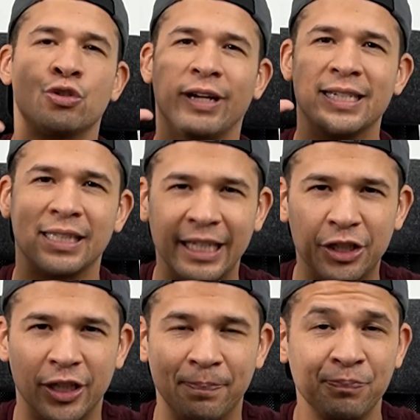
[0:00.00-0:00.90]

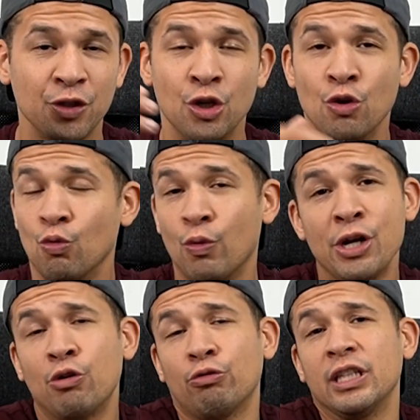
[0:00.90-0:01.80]
Translation, we
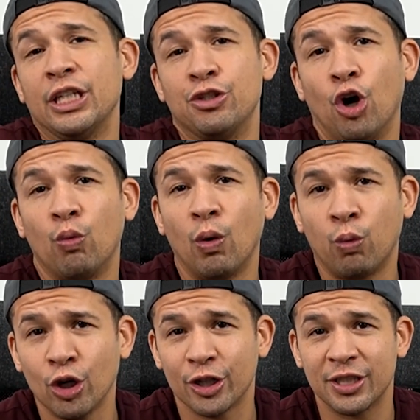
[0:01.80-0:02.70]
don't really know what
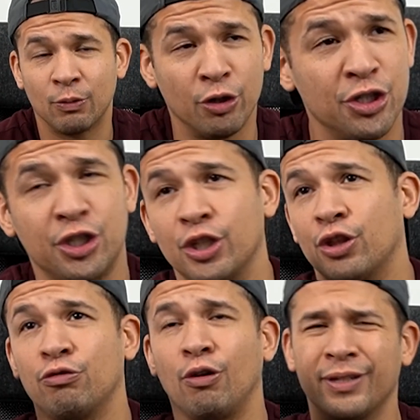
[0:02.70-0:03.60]
works. We're just
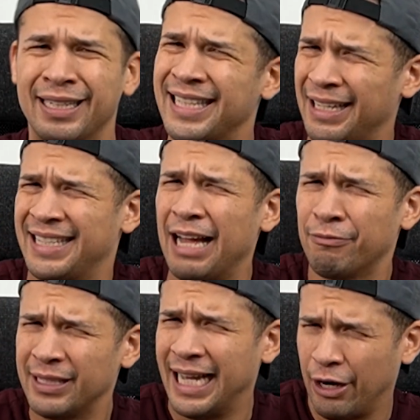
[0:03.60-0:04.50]
gonna throw, is that
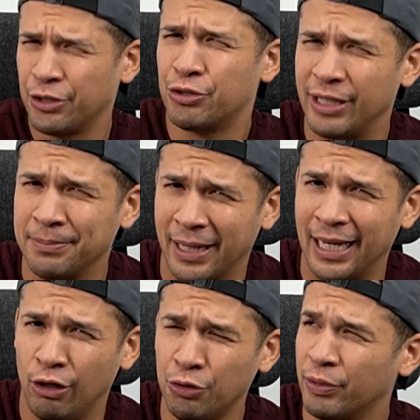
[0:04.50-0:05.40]
really how you're treating my
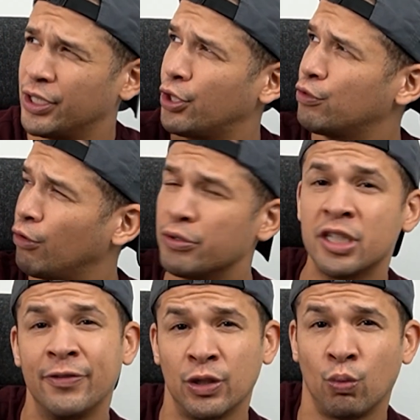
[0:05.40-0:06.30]
health? We're gonna throw
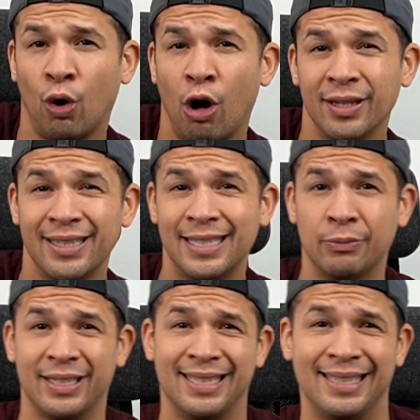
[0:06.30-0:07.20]
stuff at the wall and see
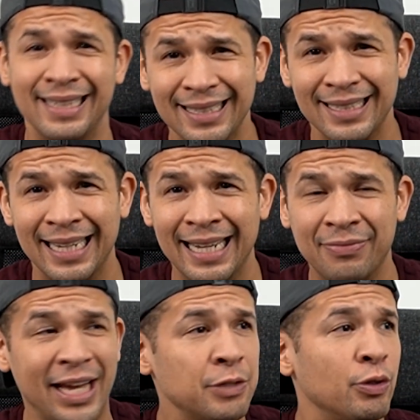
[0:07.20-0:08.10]
what sticks?
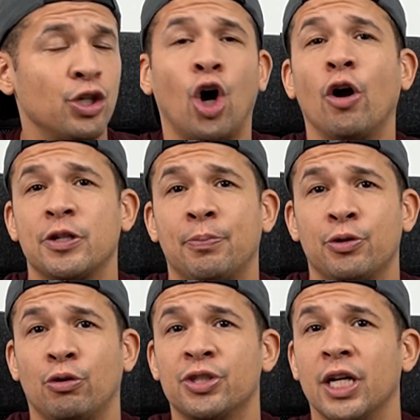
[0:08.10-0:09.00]
That's what an
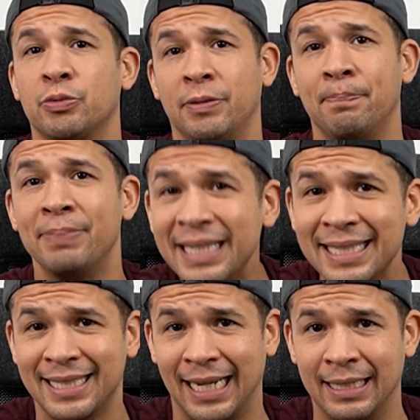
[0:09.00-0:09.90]
entrepreneur does with
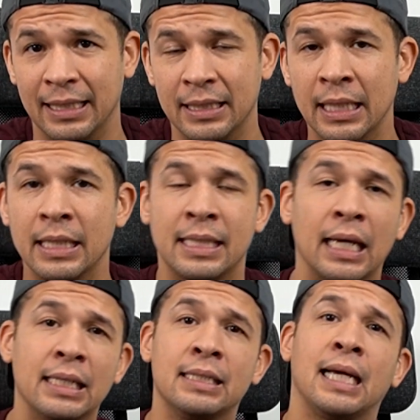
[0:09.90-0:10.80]
business ideas,
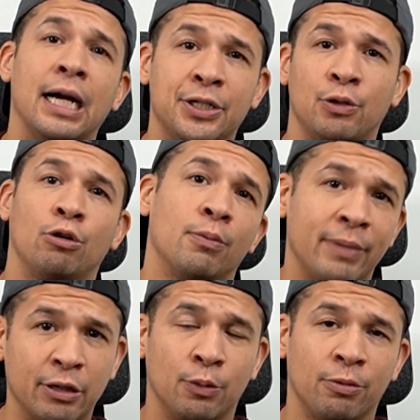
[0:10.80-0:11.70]
not a doctor or a
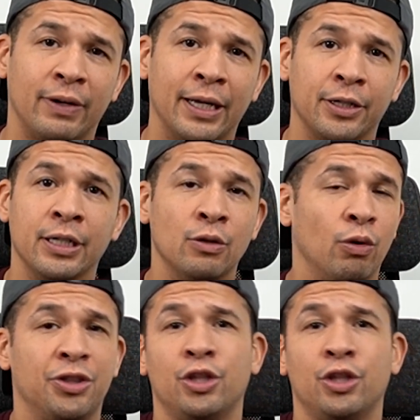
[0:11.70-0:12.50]
medical provider with a